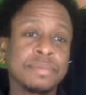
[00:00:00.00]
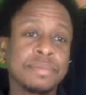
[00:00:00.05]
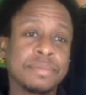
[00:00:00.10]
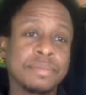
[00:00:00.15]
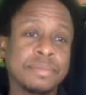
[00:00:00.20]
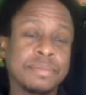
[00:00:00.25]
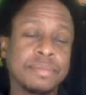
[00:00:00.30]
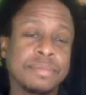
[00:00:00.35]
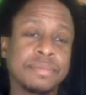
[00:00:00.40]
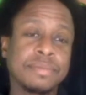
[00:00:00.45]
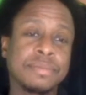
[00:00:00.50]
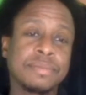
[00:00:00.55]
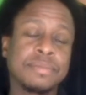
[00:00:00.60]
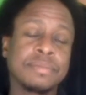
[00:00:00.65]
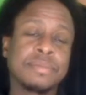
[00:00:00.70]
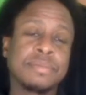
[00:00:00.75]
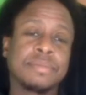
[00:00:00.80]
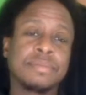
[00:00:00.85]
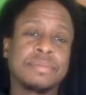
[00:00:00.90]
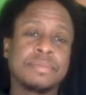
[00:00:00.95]

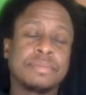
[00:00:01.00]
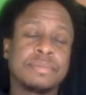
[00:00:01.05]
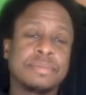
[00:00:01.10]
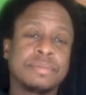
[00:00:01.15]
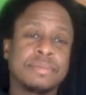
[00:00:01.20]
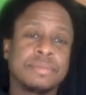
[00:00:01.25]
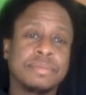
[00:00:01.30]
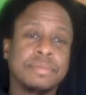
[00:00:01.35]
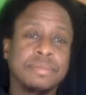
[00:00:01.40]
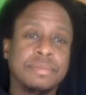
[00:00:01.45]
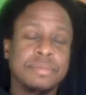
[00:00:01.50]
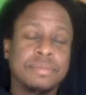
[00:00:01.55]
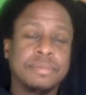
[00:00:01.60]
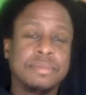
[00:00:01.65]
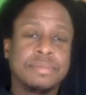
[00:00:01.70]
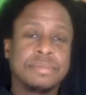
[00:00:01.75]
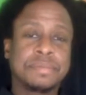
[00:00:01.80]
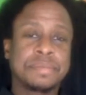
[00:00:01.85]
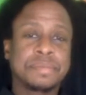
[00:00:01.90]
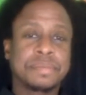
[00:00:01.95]

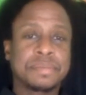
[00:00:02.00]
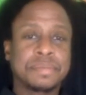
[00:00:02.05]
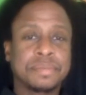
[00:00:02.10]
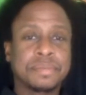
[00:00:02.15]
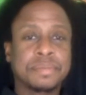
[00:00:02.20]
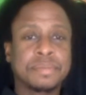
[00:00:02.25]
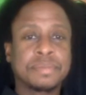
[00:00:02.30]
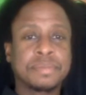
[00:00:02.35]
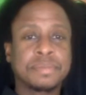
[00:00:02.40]
[no speech]